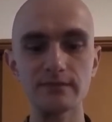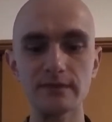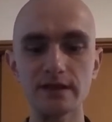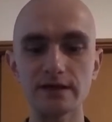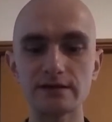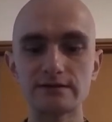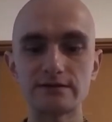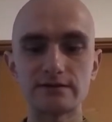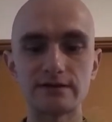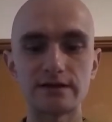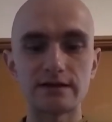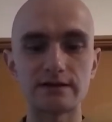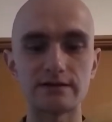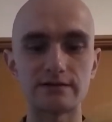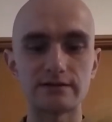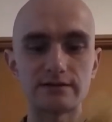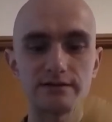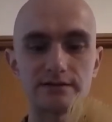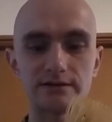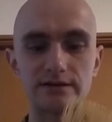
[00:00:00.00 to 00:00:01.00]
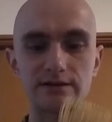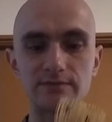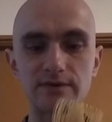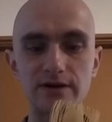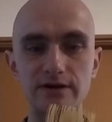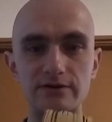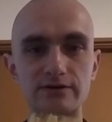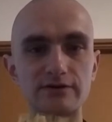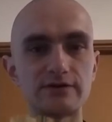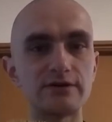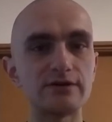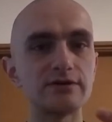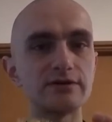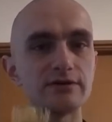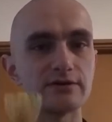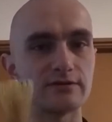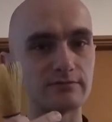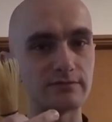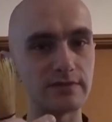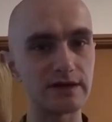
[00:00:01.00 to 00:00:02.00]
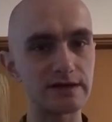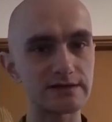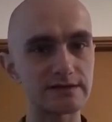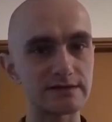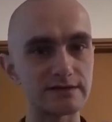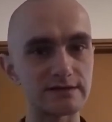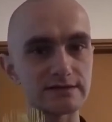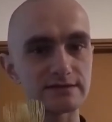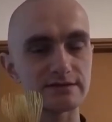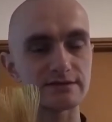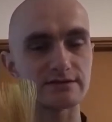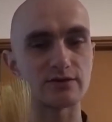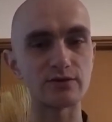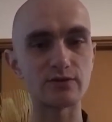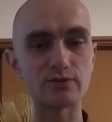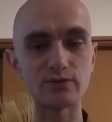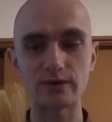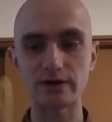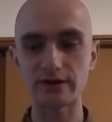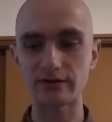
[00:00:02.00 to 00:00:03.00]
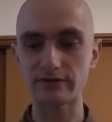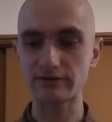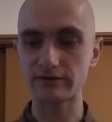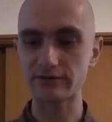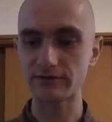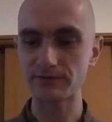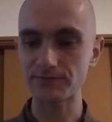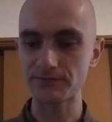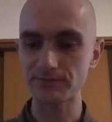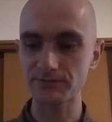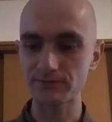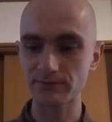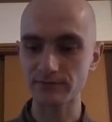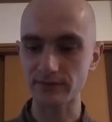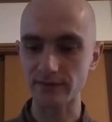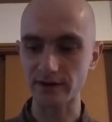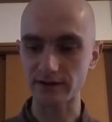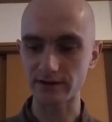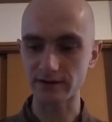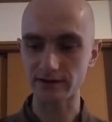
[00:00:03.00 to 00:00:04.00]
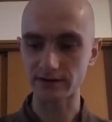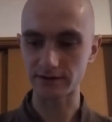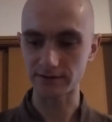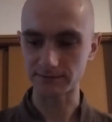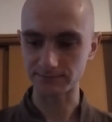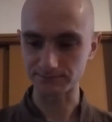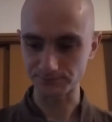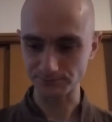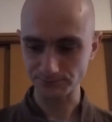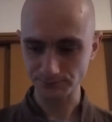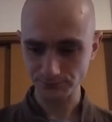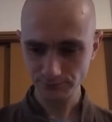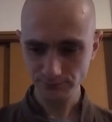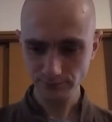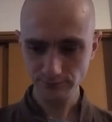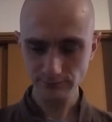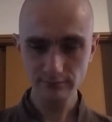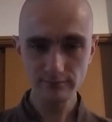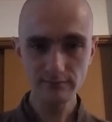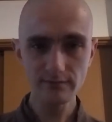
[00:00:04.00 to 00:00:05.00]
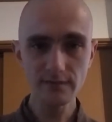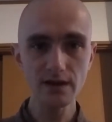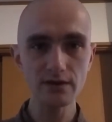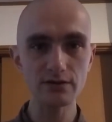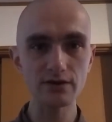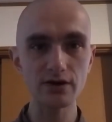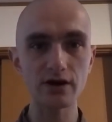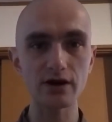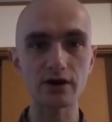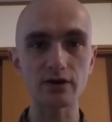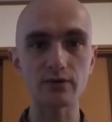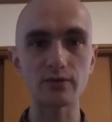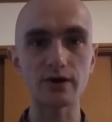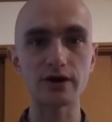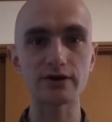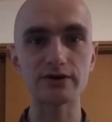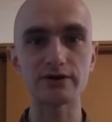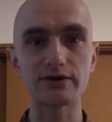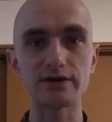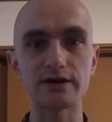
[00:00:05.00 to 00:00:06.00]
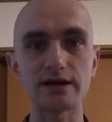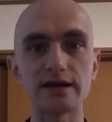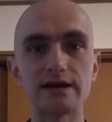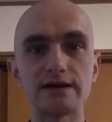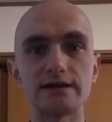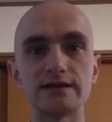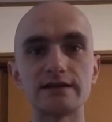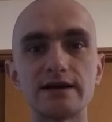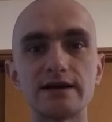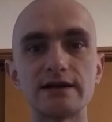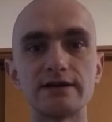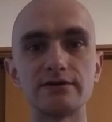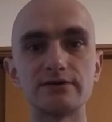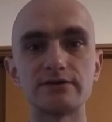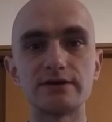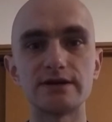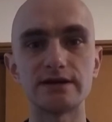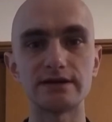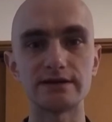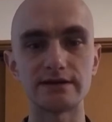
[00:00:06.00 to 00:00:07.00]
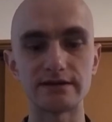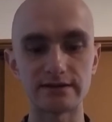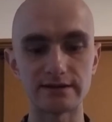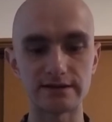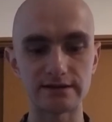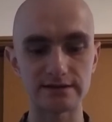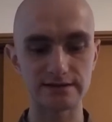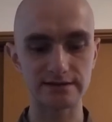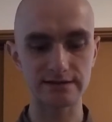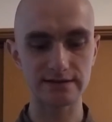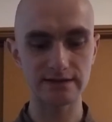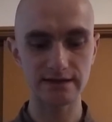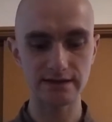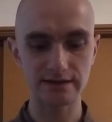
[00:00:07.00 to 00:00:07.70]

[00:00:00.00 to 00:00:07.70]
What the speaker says: so that the tea powder mixes with the hot water and you get this